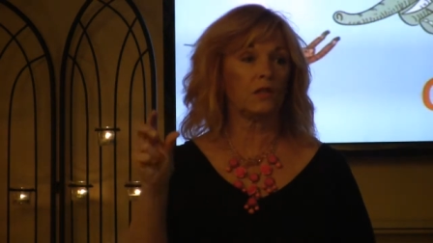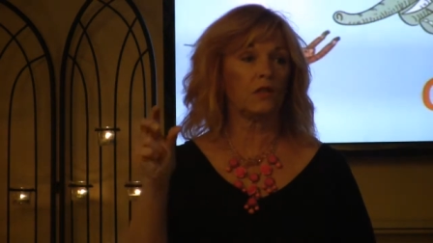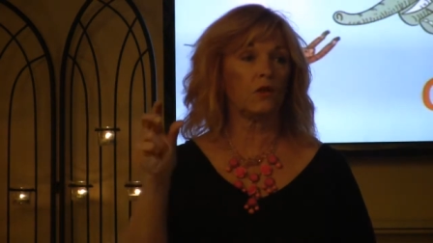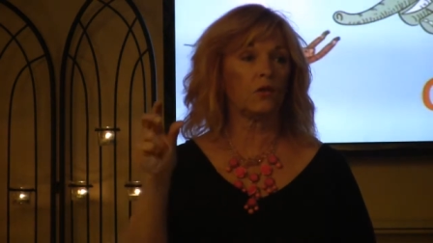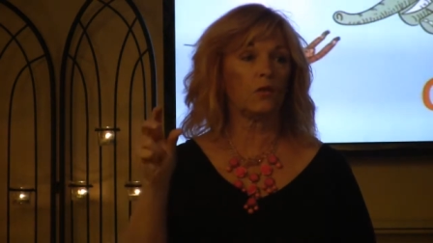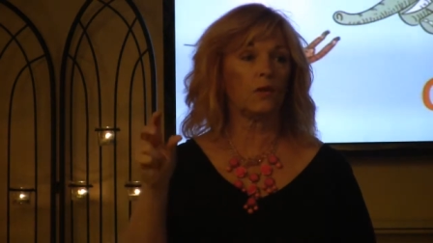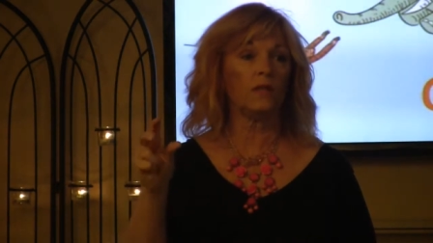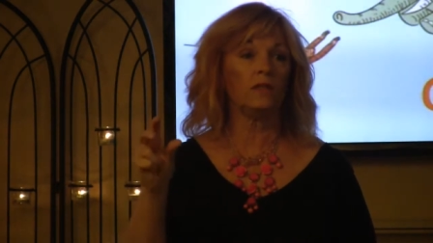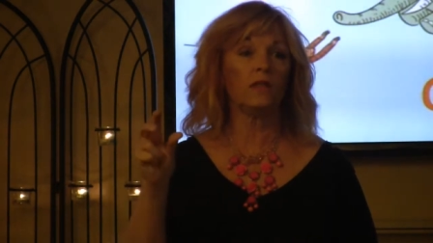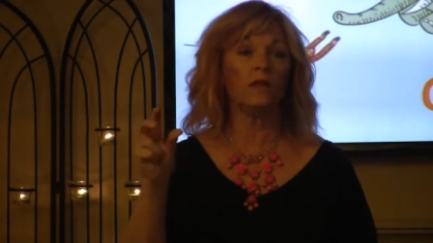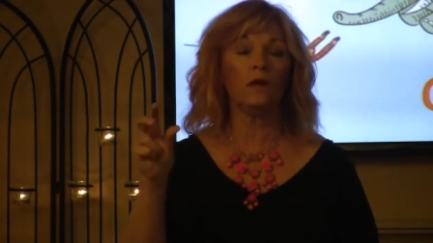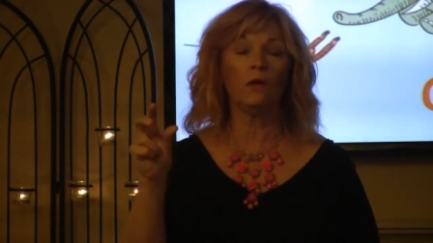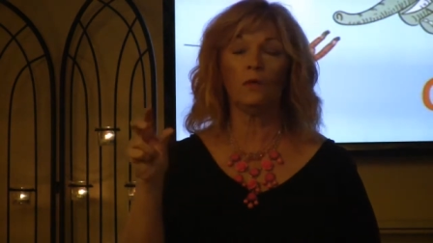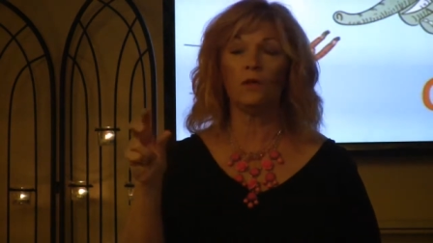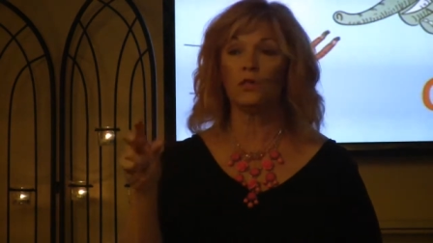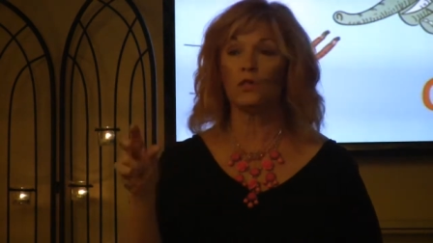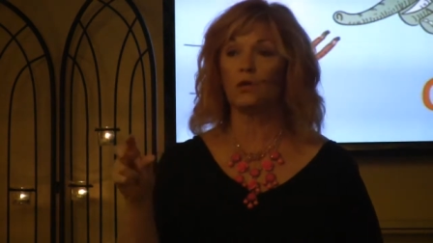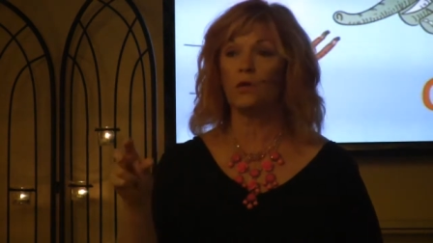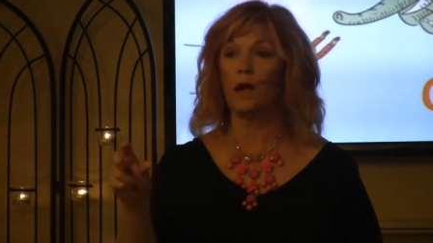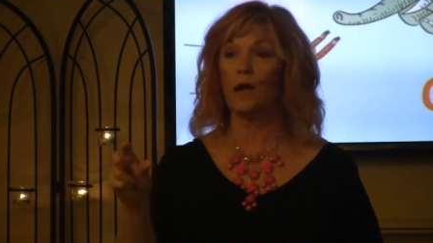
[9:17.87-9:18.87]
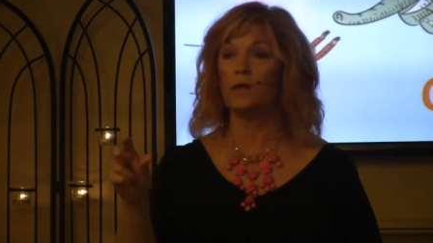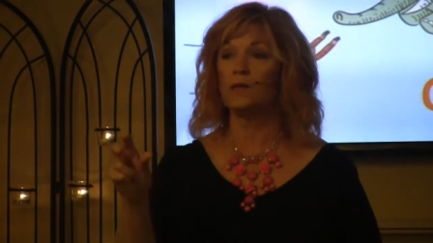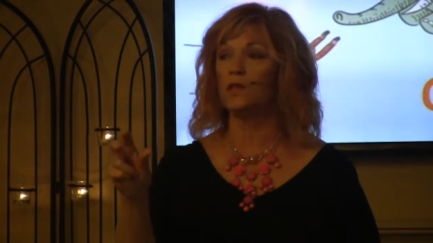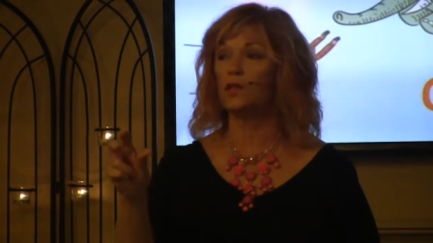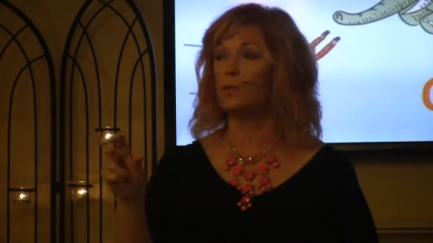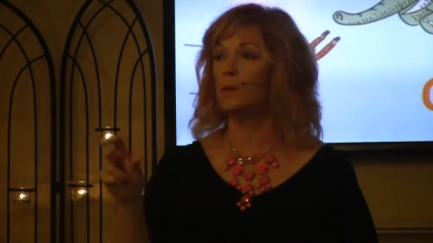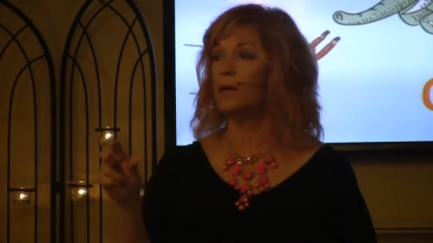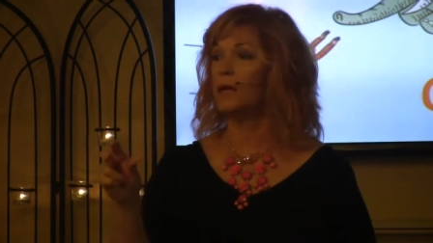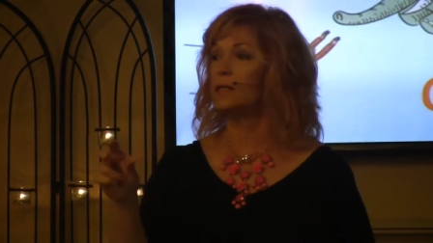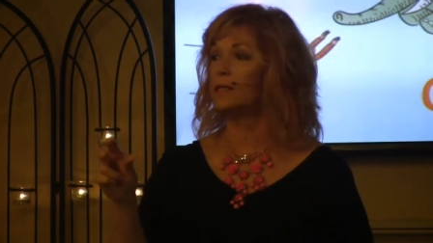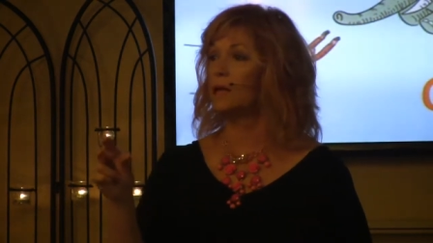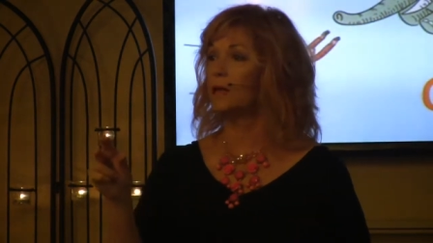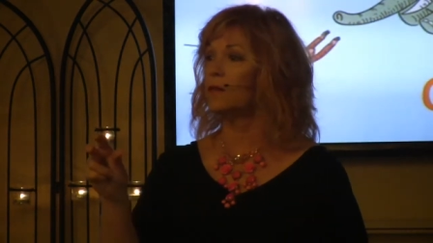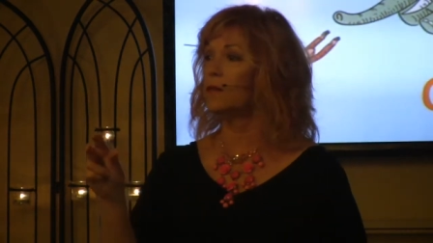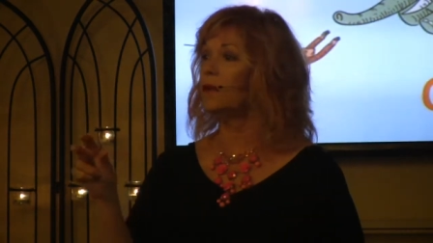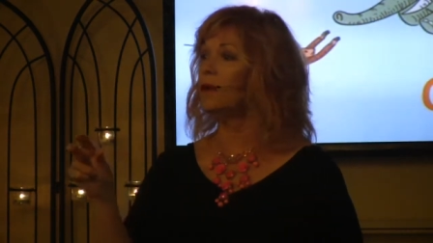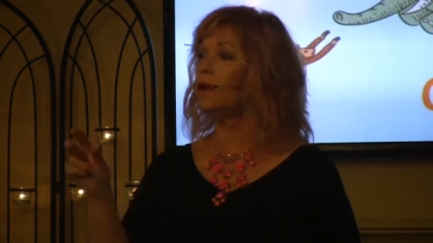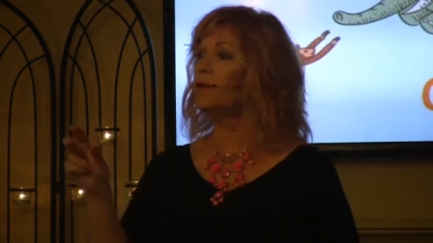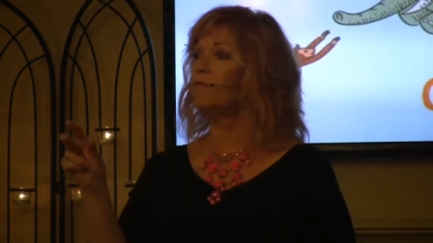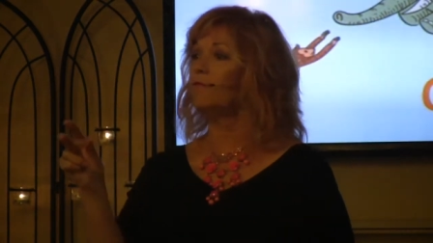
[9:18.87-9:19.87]
And the reason it was grace is because I
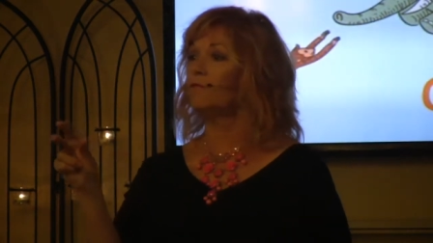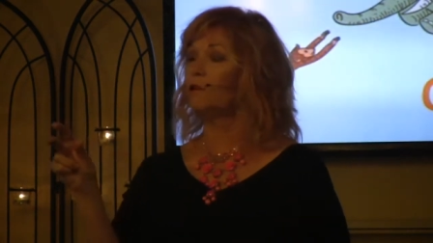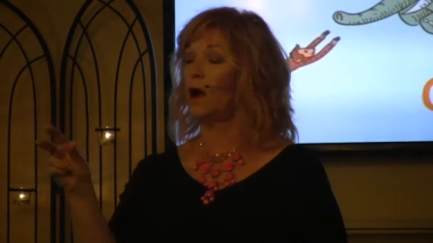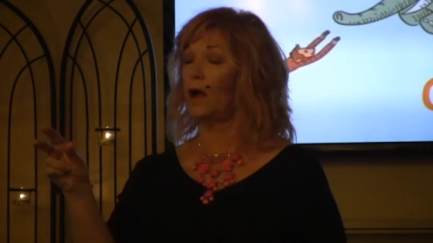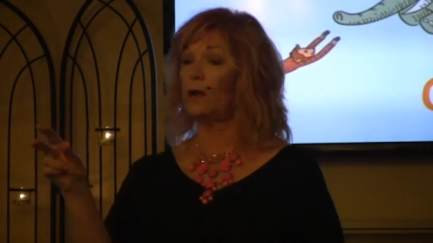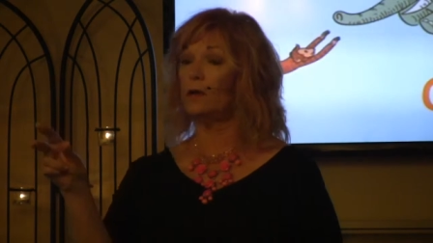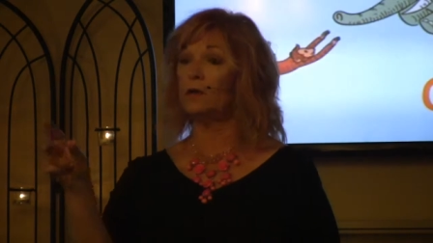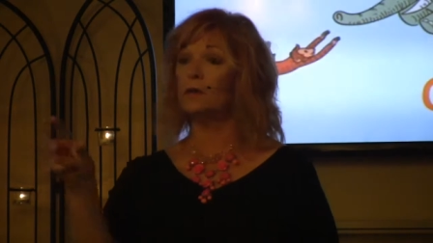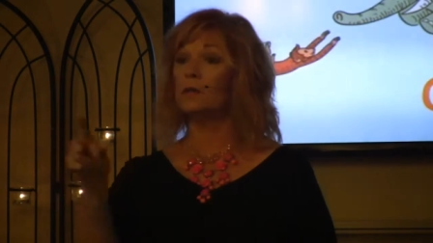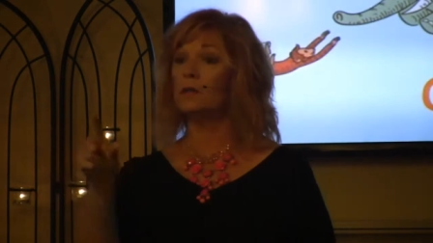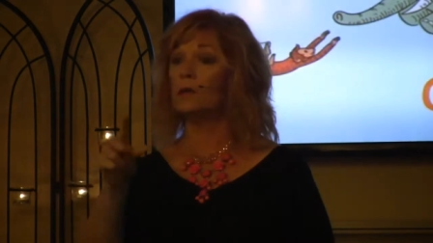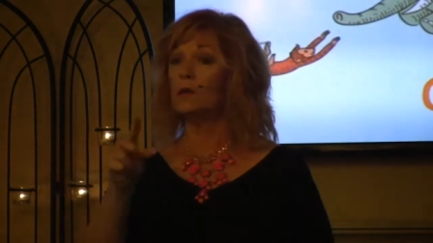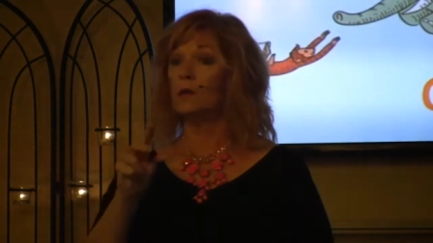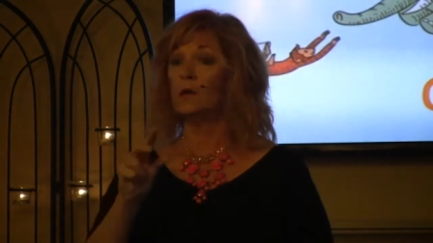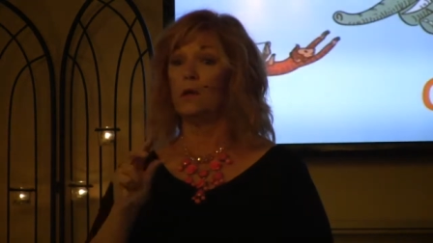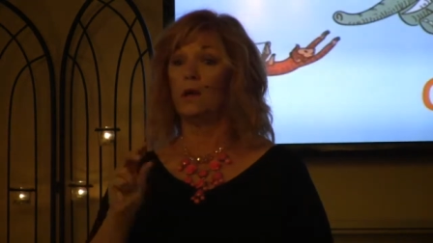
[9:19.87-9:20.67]
think I frightened